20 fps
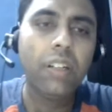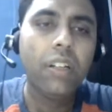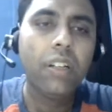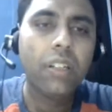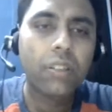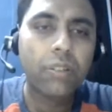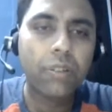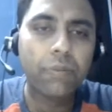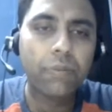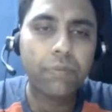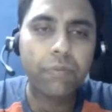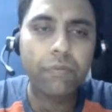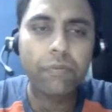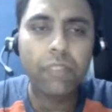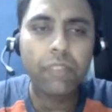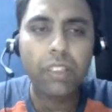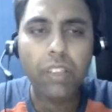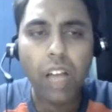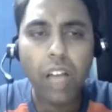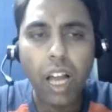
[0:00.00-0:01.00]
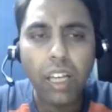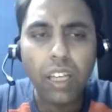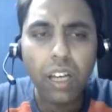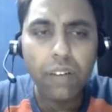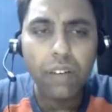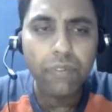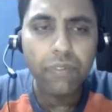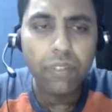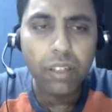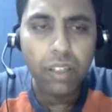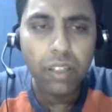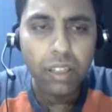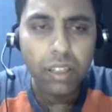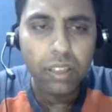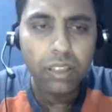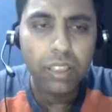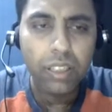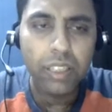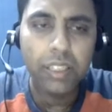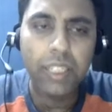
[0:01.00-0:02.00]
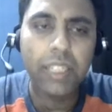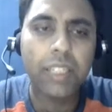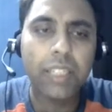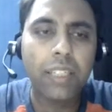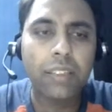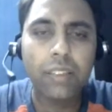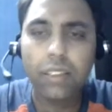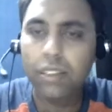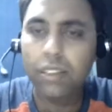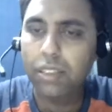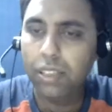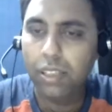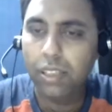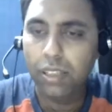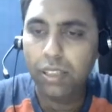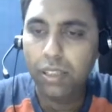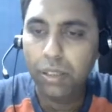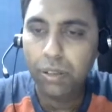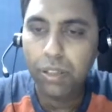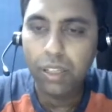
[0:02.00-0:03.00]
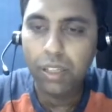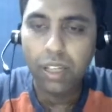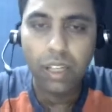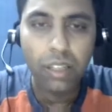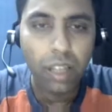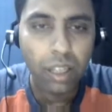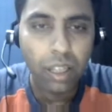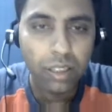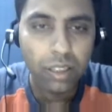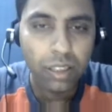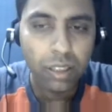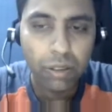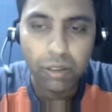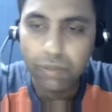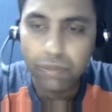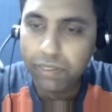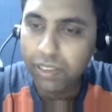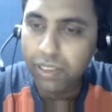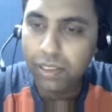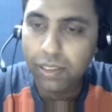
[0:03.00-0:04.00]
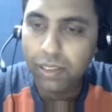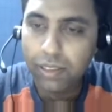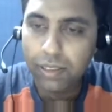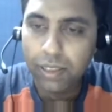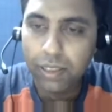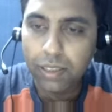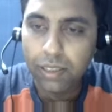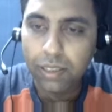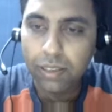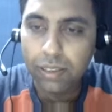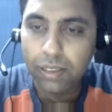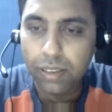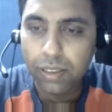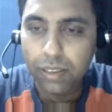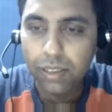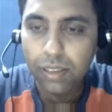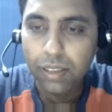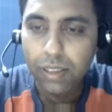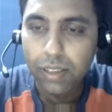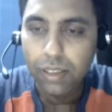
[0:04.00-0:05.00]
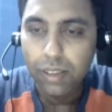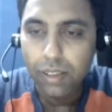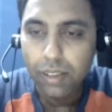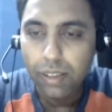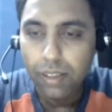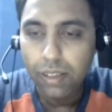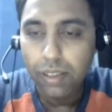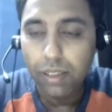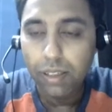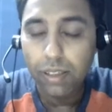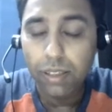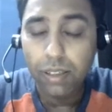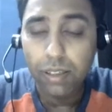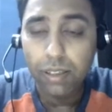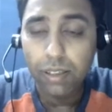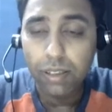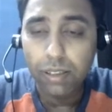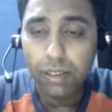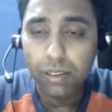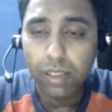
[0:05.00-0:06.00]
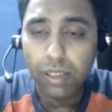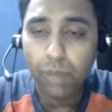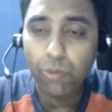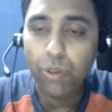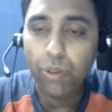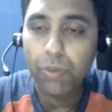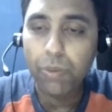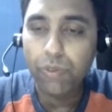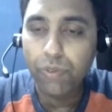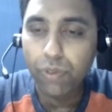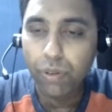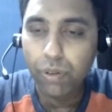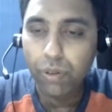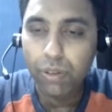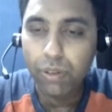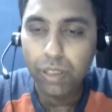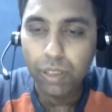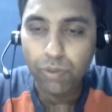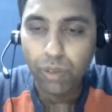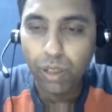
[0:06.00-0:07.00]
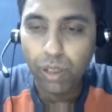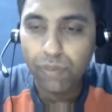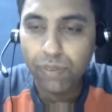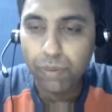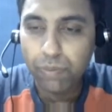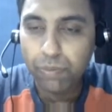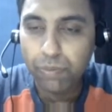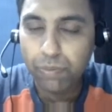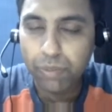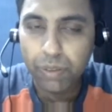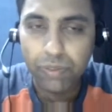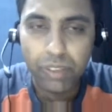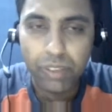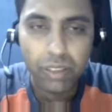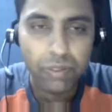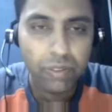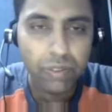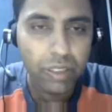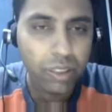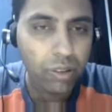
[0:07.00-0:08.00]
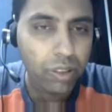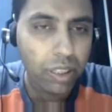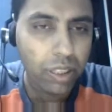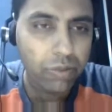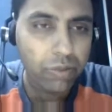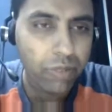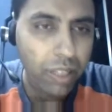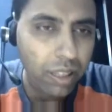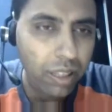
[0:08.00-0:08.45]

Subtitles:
So I have 3 sentences here, okay, and I think you have seen these sentences somewhere before in one of the previous videos as well.